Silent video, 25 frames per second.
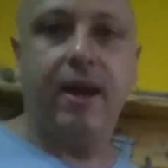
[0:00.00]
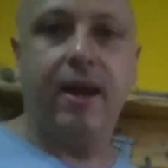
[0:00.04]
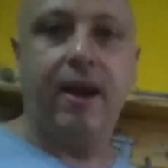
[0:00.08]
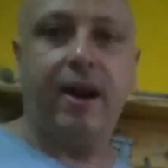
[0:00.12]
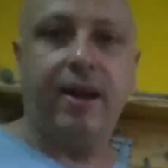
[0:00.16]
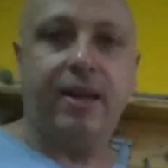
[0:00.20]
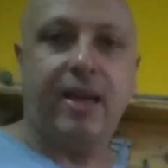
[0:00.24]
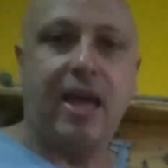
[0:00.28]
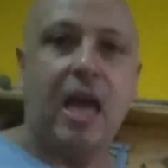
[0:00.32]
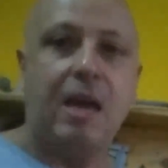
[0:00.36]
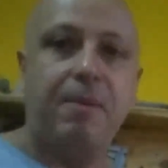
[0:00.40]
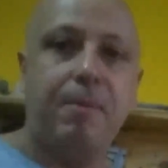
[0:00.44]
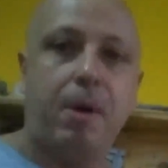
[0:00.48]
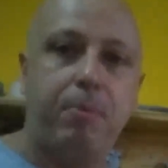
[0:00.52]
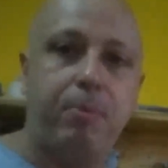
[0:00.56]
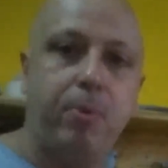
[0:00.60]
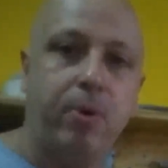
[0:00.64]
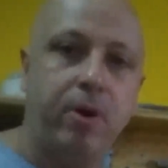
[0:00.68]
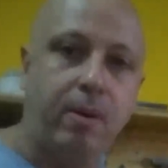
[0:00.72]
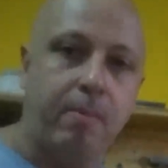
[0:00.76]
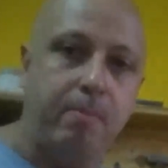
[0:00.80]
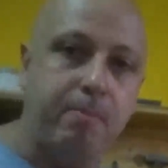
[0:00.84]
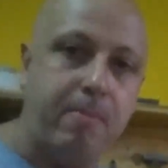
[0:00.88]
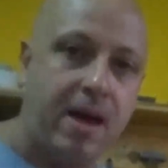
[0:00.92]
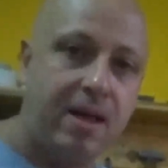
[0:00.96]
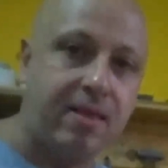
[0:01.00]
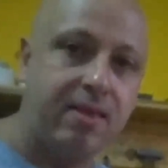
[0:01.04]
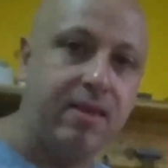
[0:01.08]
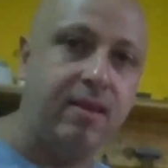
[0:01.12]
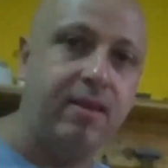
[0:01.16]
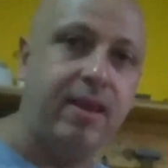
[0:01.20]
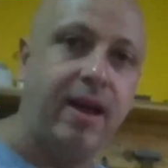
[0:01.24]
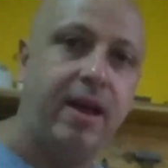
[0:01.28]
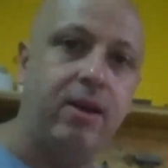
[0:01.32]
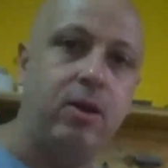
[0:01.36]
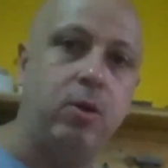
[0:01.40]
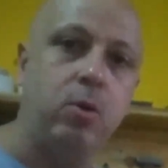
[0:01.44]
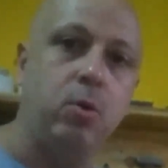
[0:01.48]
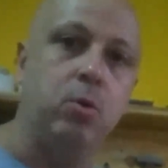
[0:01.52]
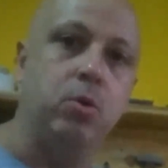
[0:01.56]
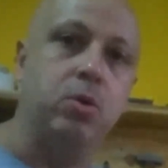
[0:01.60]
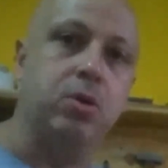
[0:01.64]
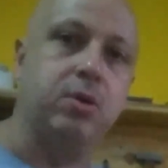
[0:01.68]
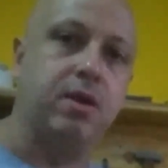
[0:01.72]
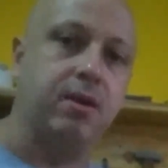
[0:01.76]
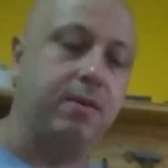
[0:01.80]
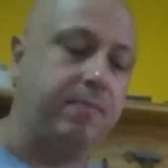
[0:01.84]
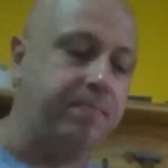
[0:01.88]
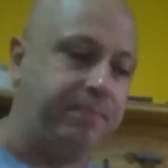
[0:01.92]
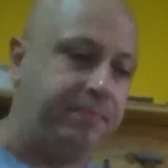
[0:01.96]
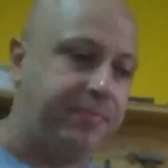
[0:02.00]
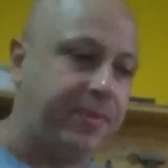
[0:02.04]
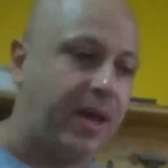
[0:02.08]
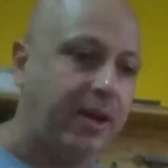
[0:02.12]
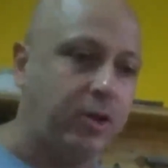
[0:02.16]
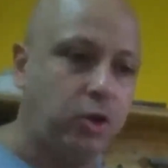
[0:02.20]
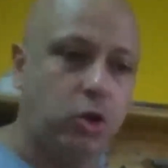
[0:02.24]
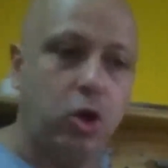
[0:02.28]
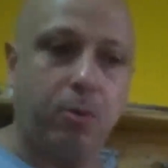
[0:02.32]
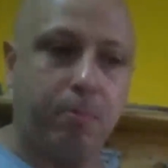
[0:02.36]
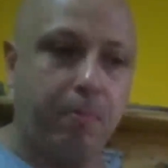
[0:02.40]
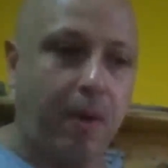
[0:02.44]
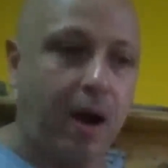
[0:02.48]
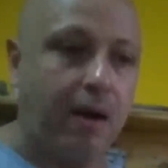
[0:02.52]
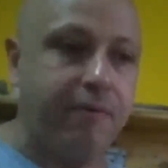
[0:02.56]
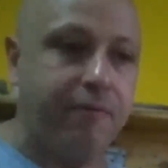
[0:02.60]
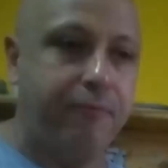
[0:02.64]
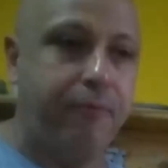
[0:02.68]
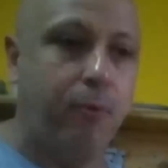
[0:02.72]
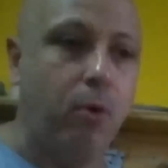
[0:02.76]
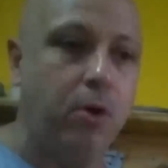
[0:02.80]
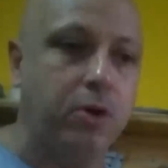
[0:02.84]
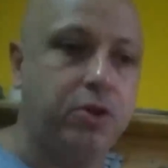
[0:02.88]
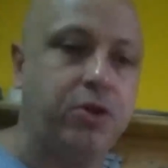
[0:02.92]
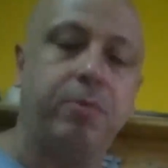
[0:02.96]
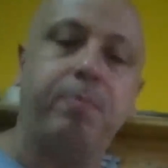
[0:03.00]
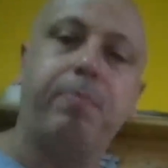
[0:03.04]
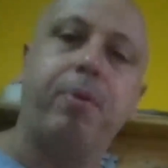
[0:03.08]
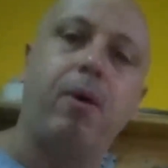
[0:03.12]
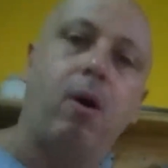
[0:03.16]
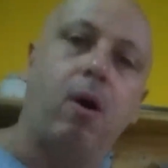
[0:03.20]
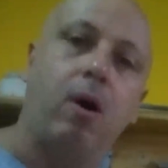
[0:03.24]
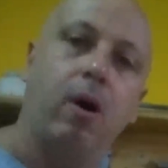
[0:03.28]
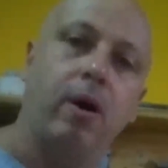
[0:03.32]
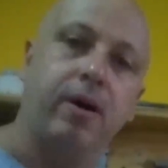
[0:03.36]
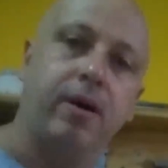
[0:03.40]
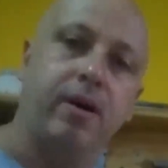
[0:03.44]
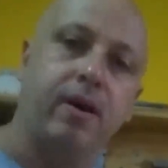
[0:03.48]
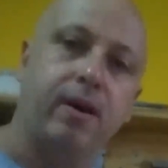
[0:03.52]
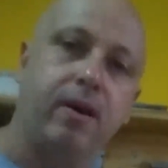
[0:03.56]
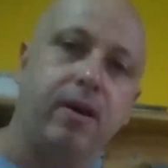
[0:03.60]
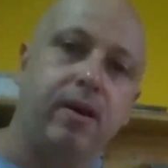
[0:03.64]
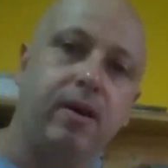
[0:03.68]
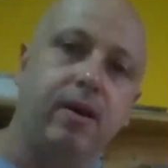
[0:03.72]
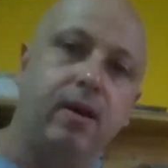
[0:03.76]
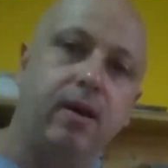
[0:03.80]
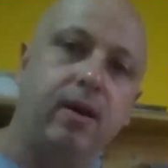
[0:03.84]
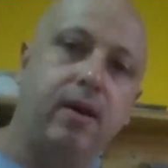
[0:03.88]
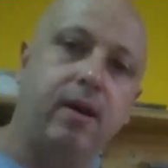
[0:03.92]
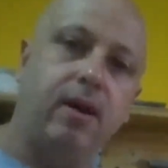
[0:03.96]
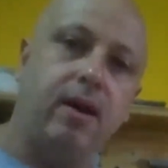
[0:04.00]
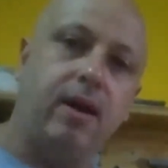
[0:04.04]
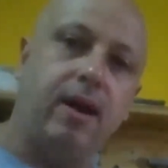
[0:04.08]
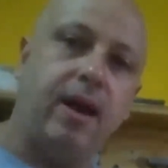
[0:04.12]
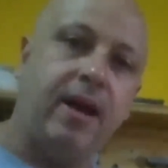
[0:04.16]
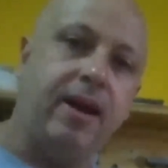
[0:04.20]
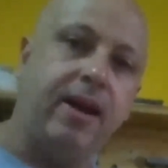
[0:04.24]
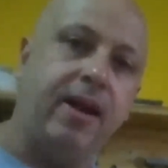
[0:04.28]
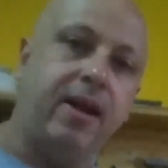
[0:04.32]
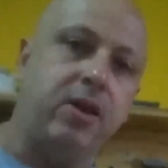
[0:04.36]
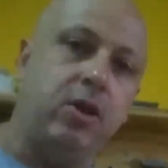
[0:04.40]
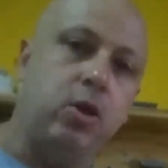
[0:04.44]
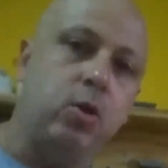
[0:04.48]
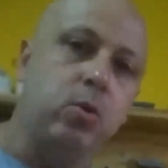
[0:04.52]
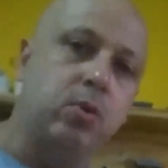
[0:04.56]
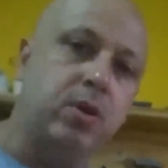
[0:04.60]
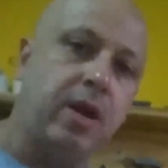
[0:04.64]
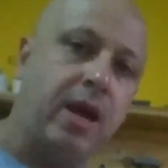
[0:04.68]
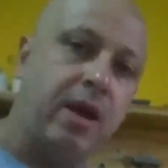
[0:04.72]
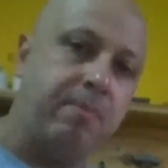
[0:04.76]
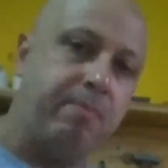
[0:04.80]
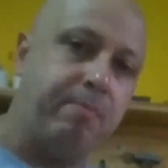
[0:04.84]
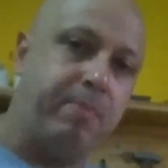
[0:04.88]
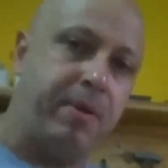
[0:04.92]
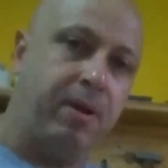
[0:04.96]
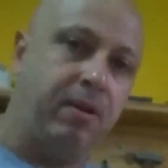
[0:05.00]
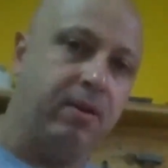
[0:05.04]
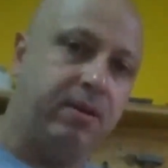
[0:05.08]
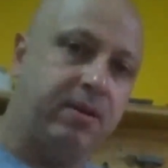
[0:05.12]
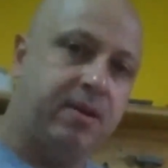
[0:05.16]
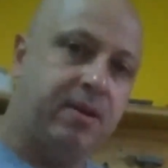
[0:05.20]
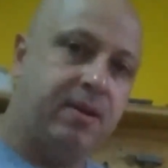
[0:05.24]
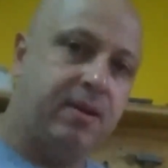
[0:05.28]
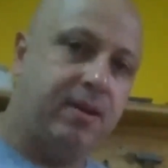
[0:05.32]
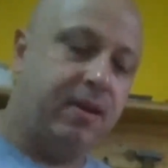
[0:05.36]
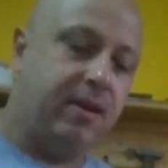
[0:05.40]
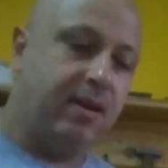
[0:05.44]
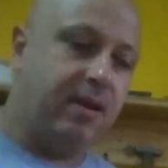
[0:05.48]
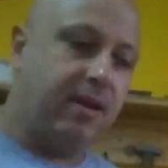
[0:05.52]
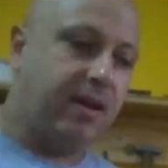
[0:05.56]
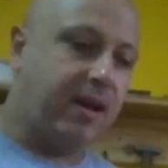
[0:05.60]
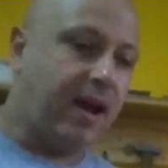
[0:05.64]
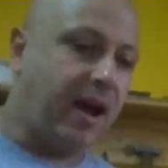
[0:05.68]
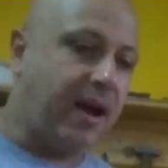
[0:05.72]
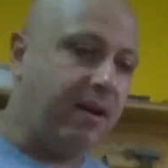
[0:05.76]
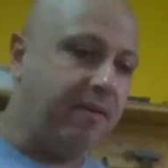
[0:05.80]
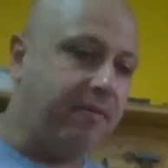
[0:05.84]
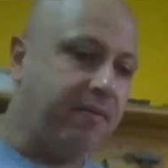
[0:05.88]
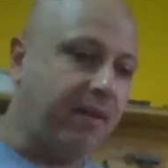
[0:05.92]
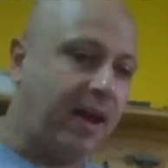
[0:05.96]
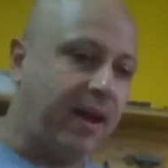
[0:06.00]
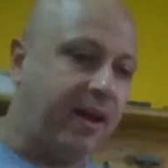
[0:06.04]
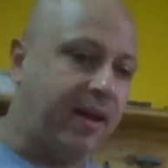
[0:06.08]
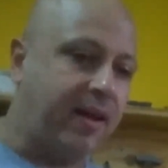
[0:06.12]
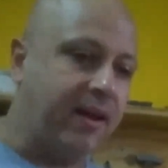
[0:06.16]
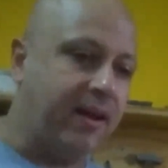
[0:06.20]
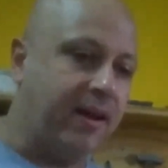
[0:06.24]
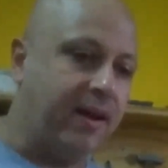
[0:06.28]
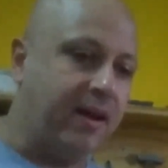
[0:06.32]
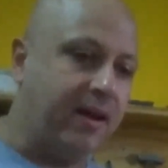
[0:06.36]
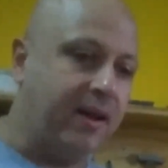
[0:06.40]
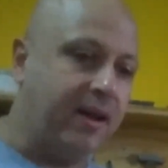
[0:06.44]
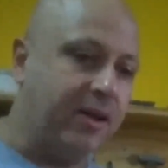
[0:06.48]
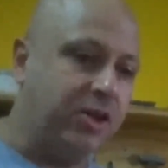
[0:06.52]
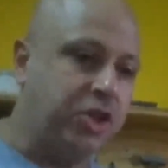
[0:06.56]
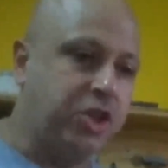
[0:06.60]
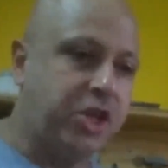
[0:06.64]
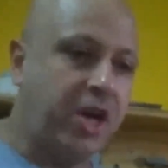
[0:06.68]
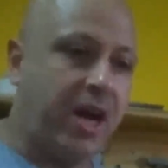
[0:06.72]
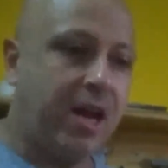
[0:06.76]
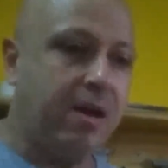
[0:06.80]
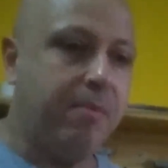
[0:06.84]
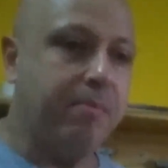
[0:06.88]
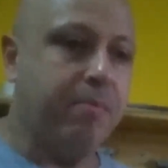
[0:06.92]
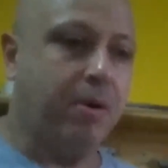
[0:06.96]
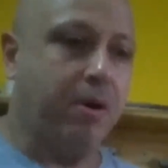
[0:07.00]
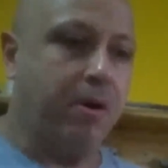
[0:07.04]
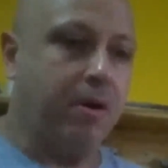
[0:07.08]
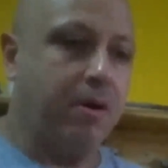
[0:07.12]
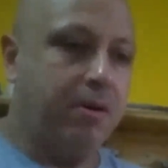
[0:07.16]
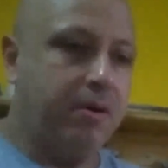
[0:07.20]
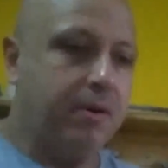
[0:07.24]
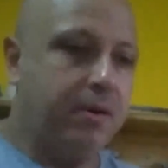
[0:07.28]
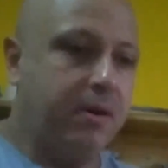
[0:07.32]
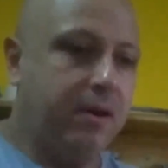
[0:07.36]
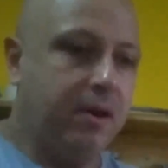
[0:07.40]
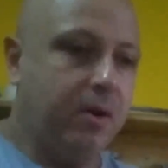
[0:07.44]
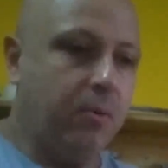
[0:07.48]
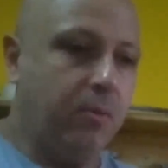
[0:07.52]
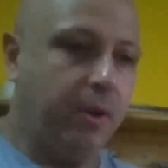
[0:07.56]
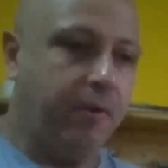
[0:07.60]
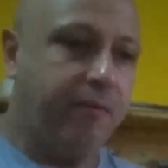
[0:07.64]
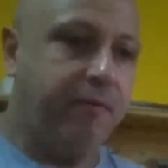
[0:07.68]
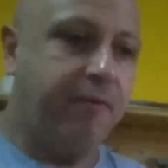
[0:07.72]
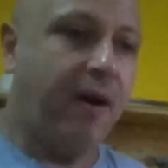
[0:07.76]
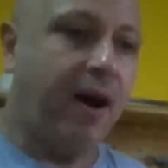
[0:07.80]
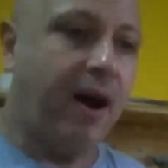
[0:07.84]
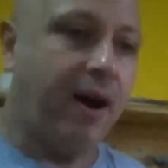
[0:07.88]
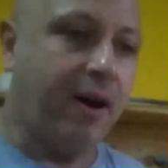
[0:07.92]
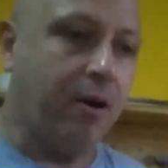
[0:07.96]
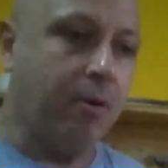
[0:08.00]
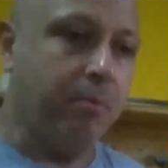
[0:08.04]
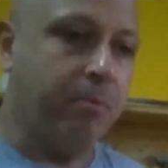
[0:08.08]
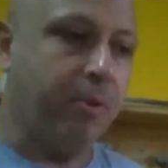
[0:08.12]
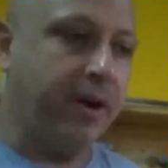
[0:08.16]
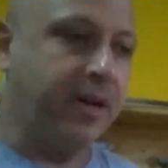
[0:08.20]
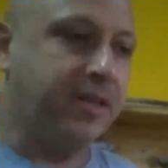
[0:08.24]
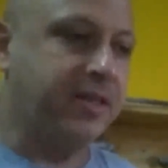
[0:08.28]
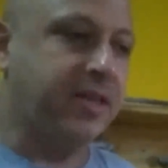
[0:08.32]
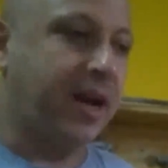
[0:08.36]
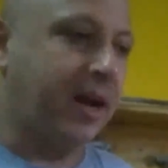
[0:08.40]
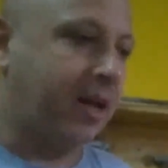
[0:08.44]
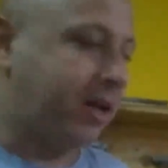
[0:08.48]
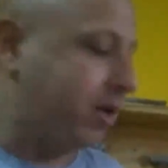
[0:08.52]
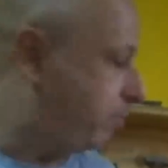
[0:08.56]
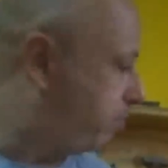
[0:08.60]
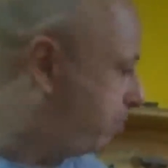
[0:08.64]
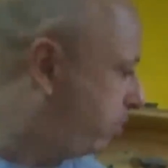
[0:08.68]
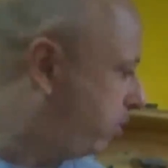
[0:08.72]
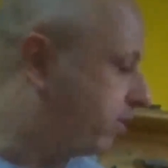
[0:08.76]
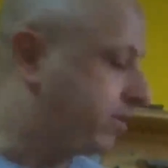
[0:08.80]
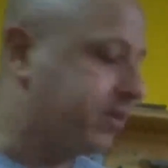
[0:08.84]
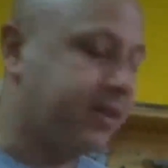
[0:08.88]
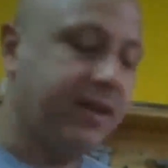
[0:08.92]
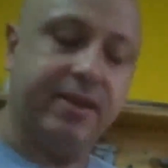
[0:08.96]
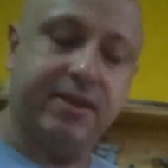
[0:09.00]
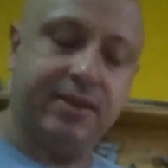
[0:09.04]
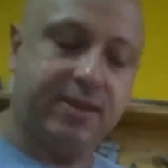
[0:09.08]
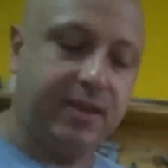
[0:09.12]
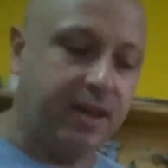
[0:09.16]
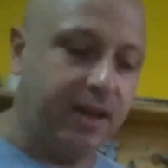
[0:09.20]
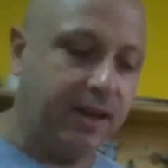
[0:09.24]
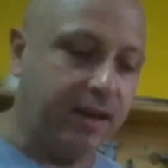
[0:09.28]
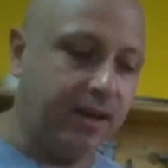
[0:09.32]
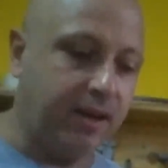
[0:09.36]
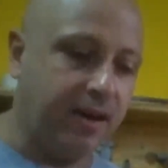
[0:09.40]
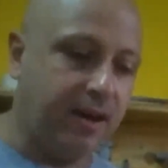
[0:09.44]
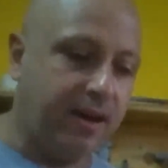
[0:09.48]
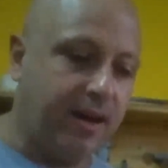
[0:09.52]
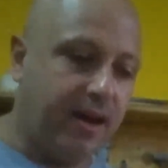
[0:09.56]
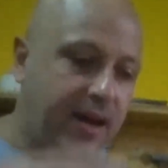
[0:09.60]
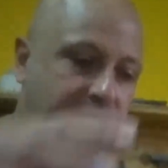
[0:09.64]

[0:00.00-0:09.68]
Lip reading: and I came up with a method that used, I took my forge apart, and then built kind of like a chamber with fire bricks that I could put this in,